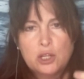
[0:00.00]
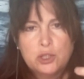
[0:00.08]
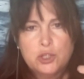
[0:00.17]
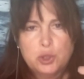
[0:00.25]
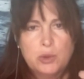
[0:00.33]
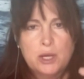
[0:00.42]

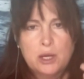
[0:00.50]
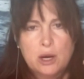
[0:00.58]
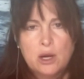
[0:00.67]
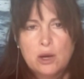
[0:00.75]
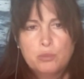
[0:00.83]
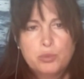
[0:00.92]
doing
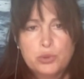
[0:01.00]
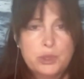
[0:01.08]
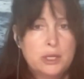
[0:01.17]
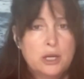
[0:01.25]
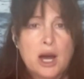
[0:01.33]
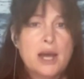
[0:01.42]

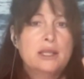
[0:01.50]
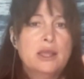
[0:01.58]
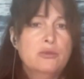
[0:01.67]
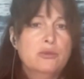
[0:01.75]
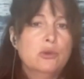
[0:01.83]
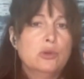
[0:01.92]
pretty high
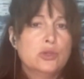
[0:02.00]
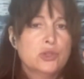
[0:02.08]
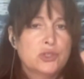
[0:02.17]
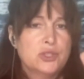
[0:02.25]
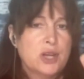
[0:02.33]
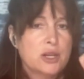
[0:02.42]
level
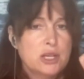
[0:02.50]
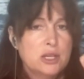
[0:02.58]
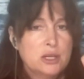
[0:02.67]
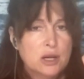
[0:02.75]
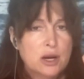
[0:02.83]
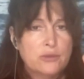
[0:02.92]

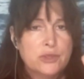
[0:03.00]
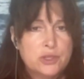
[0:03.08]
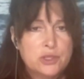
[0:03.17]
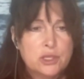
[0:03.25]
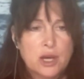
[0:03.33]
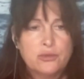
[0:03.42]
study of
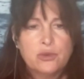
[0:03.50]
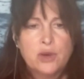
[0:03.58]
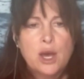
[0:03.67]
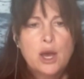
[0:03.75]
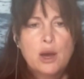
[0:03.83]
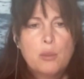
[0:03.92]
this stuff,
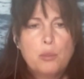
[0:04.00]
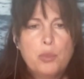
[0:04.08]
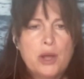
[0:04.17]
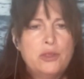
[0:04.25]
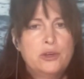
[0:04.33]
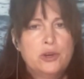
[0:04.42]

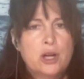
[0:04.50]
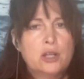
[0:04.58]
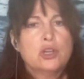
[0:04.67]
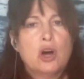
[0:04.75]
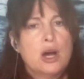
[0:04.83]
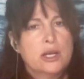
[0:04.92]
but they're
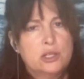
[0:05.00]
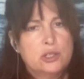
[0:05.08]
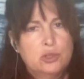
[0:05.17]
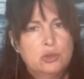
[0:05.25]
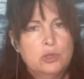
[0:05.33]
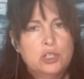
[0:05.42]
not talking
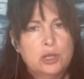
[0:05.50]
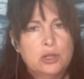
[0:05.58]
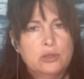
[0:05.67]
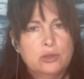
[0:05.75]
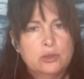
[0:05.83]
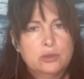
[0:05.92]
to each
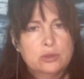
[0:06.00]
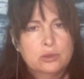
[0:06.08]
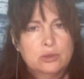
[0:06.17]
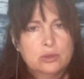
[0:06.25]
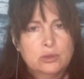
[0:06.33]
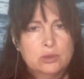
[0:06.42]
other.
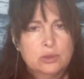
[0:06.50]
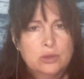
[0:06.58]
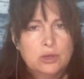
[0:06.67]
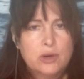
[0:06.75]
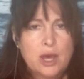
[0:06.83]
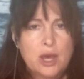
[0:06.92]

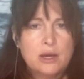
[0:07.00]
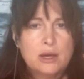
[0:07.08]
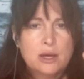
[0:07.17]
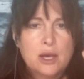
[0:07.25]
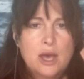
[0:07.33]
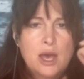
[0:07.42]
Okay?
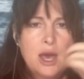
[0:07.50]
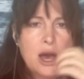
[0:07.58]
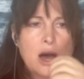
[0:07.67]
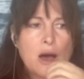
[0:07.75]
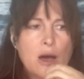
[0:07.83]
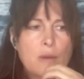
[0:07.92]

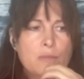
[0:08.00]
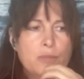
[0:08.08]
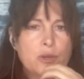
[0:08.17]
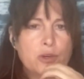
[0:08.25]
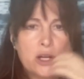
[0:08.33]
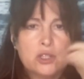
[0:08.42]
Um,
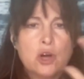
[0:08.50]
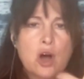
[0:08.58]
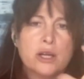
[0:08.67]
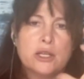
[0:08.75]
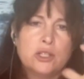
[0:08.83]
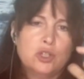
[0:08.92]
they're not
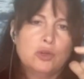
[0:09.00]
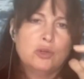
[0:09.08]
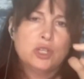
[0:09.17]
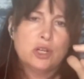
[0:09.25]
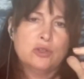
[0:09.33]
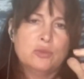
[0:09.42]
talking to
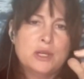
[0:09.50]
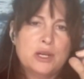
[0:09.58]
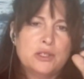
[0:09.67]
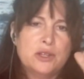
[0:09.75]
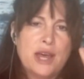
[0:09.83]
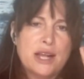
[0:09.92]
each other
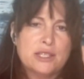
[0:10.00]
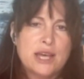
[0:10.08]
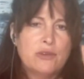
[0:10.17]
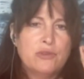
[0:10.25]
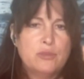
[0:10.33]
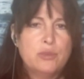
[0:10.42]
because that's
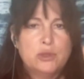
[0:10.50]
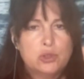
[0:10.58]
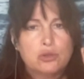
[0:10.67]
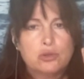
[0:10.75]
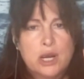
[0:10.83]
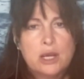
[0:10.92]
how they've been
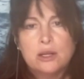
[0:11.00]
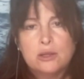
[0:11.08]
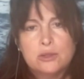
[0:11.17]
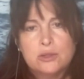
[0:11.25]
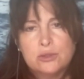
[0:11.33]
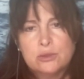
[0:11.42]

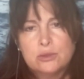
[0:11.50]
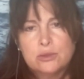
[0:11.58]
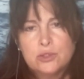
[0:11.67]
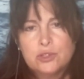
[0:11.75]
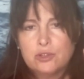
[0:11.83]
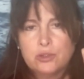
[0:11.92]
trained.
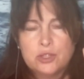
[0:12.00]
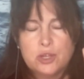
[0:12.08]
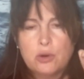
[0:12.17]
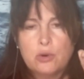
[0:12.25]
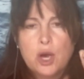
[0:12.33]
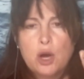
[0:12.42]
So,
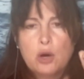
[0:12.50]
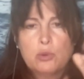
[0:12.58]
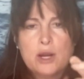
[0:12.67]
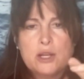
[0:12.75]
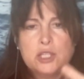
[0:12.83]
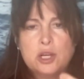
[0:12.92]
so
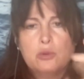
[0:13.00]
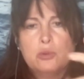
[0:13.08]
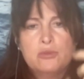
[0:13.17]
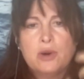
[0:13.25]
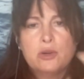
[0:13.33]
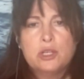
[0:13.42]
whereas you know
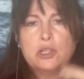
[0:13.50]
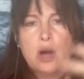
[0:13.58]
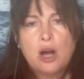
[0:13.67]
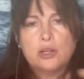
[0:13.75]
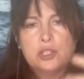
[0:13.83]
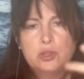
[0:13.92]
we've already
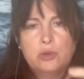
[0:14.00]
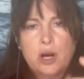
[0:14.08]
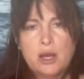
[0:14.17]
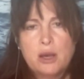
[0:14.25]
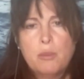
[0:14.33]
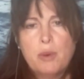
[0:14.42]
talked you and
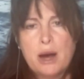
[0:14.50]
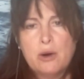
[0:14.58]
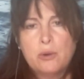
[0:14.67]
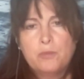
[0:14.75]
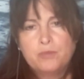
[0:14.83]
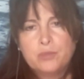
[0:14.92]
I
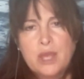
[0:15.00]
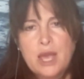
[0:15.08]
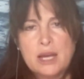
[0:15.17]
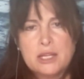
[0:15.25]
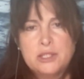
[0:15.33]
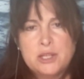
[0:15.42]
about
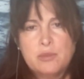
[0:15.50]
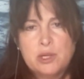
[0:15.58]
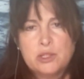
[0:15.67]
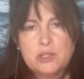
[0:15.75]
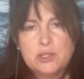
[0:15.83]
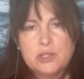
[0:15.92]

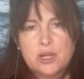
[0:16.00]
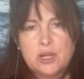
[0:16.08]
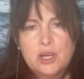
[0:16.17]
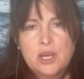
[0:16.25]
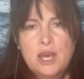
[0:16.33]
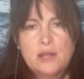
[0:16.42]
academics
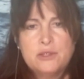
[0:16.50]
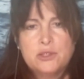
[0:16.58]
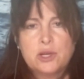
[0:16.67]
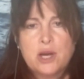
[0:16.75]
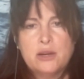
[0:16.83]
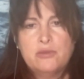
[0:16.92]
and this
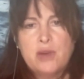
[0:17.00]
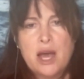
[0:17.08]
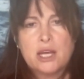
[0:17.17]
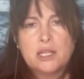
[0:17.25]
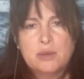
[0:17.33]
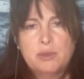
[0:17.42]
kind of
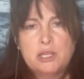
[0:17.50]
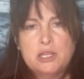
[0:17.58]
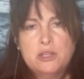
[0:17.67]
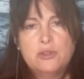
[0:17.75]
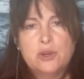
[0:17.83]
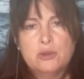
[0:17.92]
academic
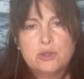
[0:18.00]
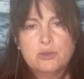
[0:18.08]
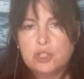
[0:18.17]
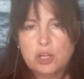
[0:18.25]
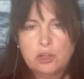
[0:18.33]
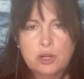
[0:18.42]
ethos of
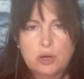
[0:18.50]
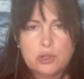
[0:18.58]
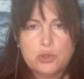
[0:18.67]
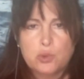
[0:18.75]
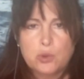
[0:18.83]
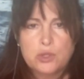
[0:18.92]
sharing our
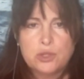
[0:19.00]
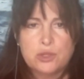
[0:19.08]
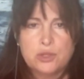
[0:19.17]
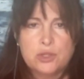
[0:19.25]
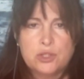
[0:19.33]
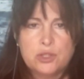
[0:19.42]

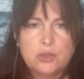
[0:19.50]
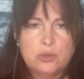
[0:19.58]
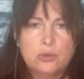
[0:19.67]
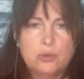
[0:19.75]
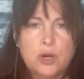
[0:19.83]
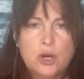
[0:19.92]
sources
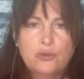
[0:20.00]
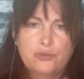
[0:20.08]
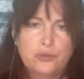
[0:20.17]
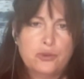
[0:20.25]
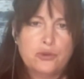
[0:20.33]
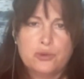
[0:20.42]
to
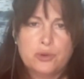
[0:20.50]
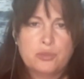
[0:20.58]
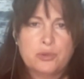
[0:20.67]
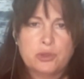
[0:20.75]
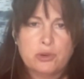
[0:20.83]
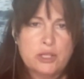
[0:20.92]
further and
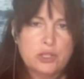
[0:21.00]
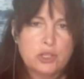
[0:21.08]
progress